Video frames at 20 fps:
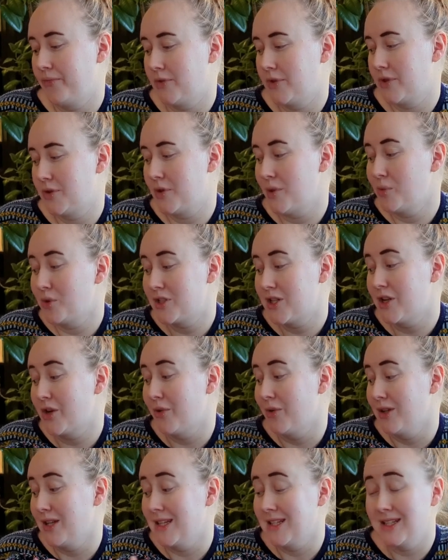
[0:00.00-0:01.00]
So I wasn't
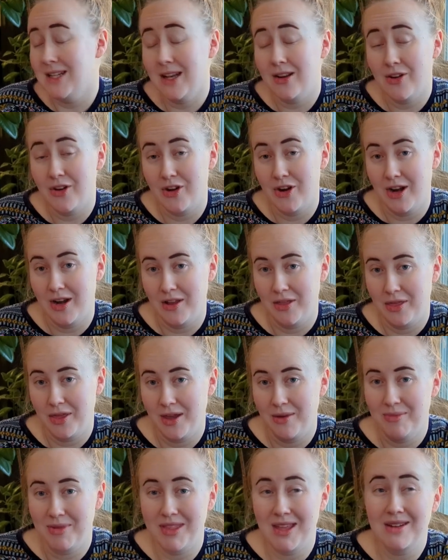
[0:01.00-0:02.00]
going to knit her
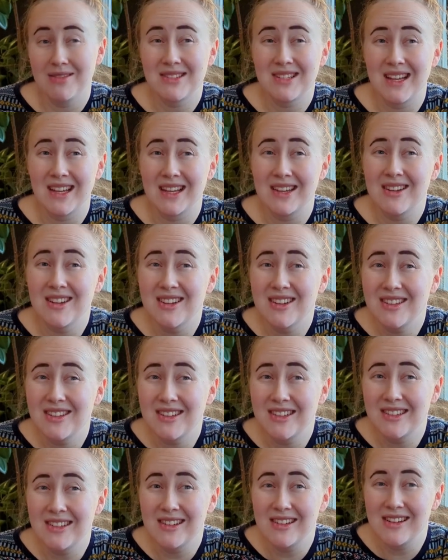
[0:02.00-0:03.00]
anything, but then I was like,
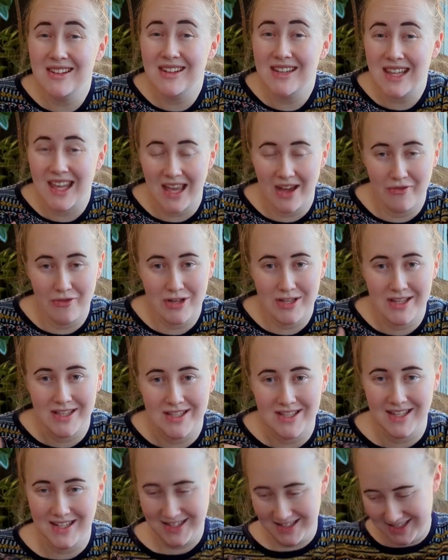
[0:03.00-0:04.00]
oh, I can't
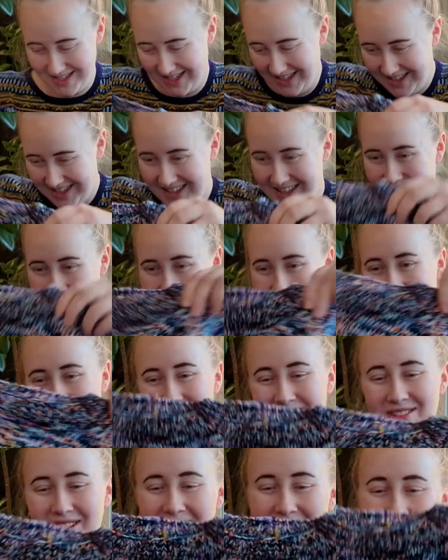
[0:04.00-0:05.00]
resist it. So I